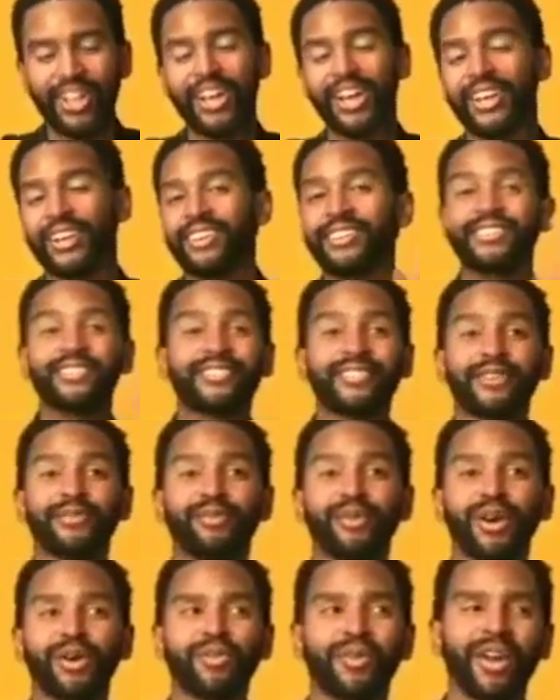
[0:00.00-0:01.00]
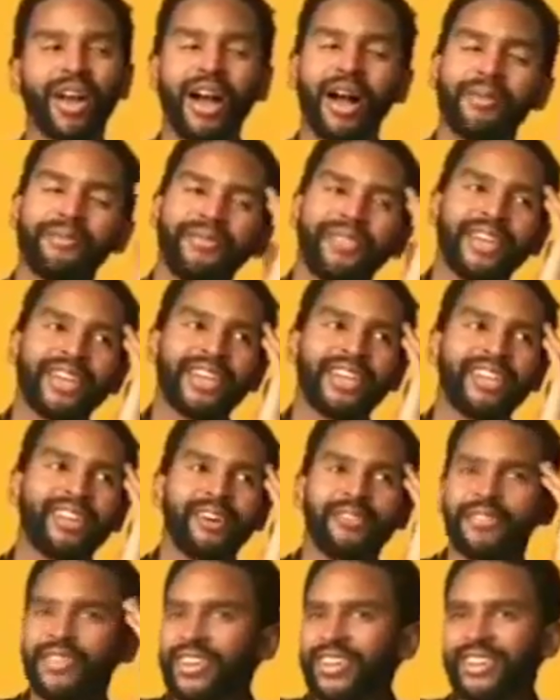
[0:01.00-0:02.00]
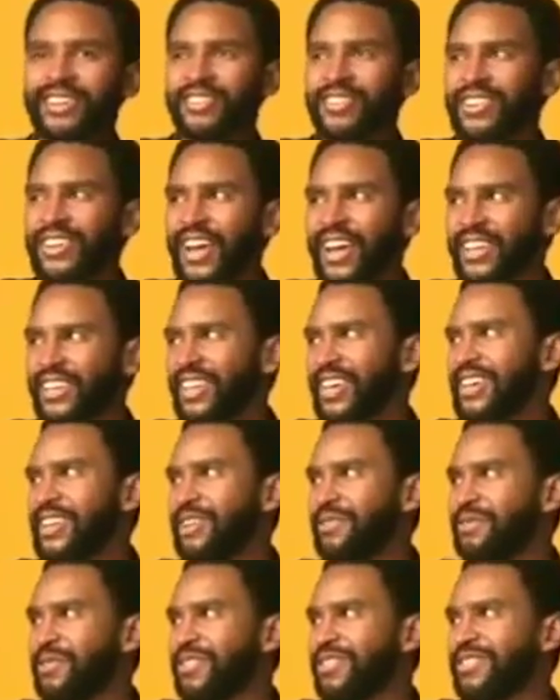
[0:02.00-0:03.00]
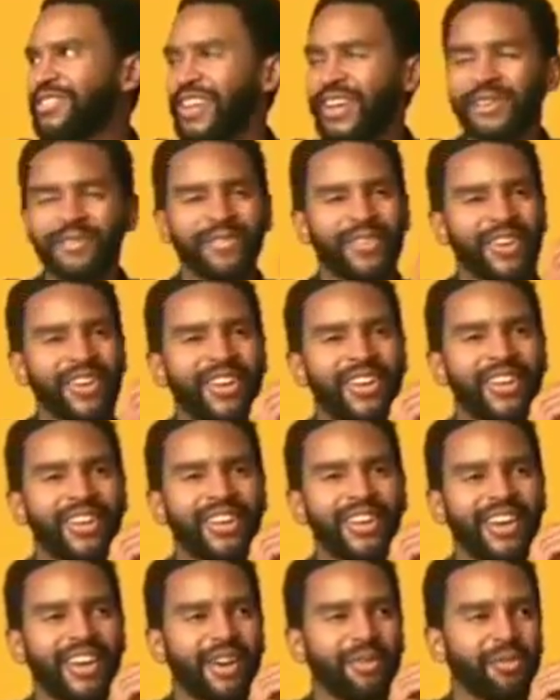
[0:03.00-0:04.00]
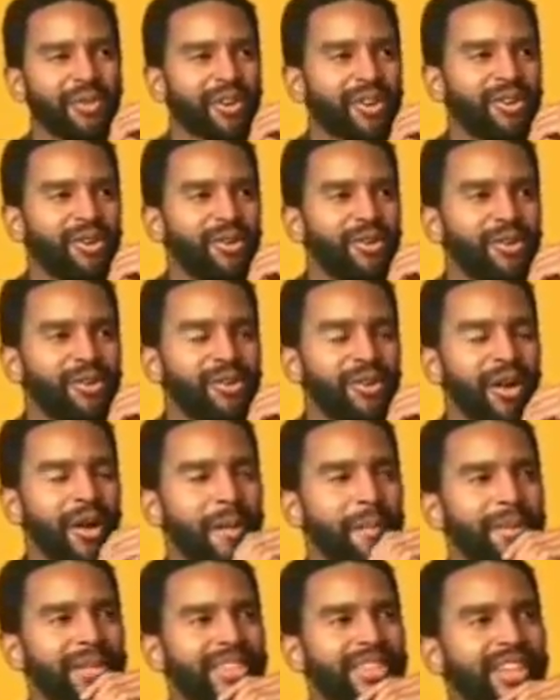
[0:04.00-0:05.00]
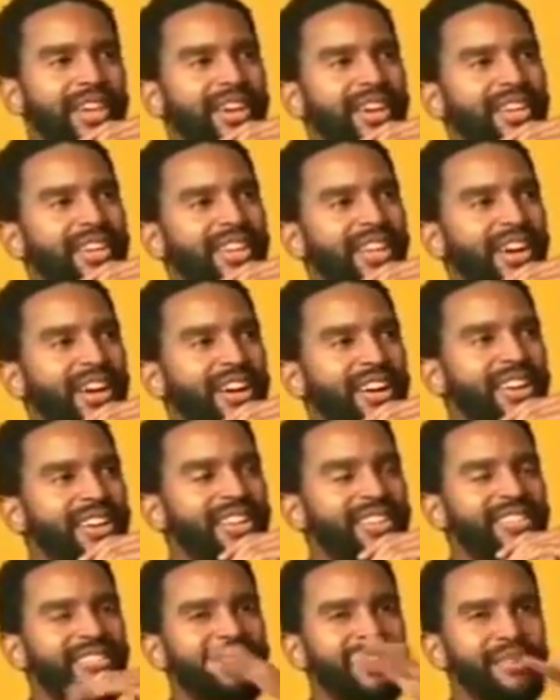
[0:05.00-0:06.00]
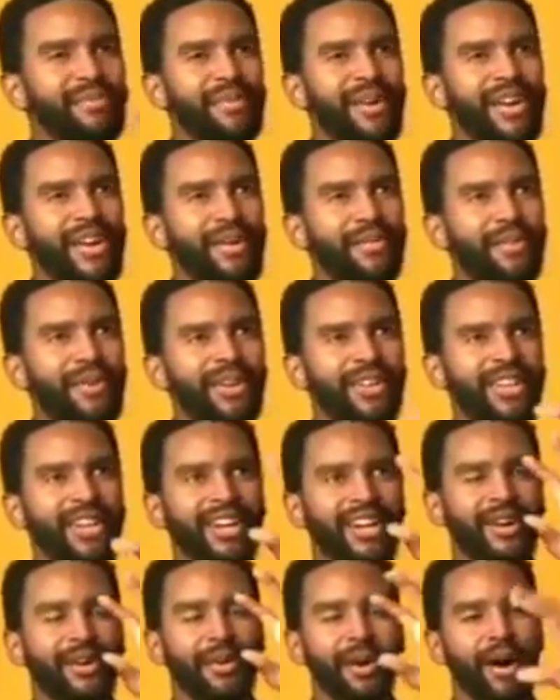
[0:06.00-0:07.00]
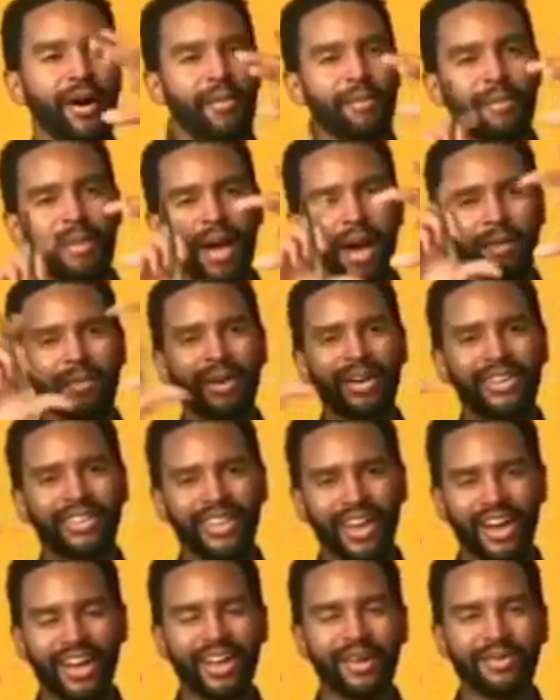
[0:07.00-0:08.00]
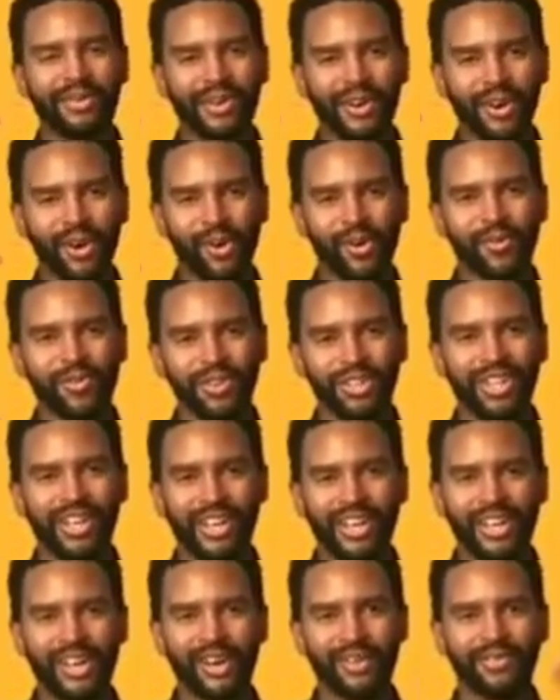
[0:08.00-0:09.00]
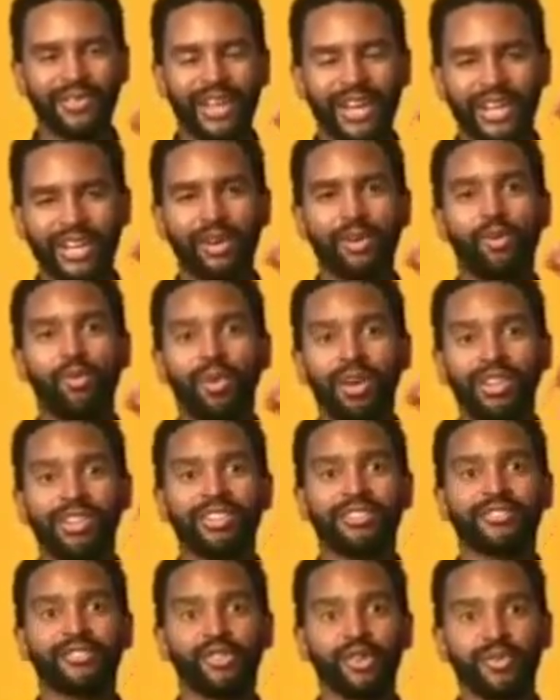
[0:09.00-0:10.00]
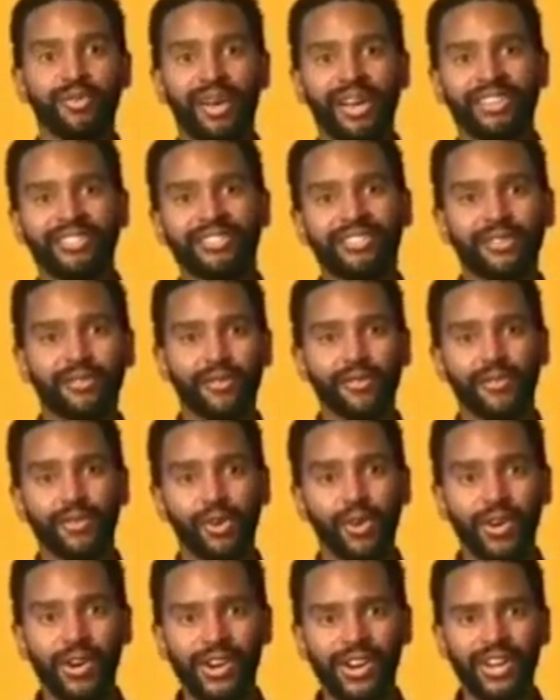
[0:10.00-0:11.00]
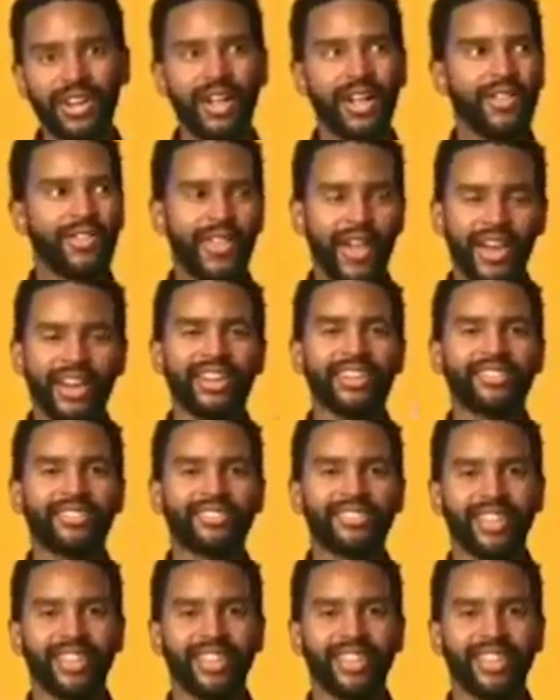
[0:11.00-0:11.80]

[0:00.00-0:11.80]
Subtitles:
And this is to the point where I'm thinking over here in Atlanta, we're safe and we're cool. But then like somebody put like a map, a diameter overlay of like when this storm passes over Florida, that it's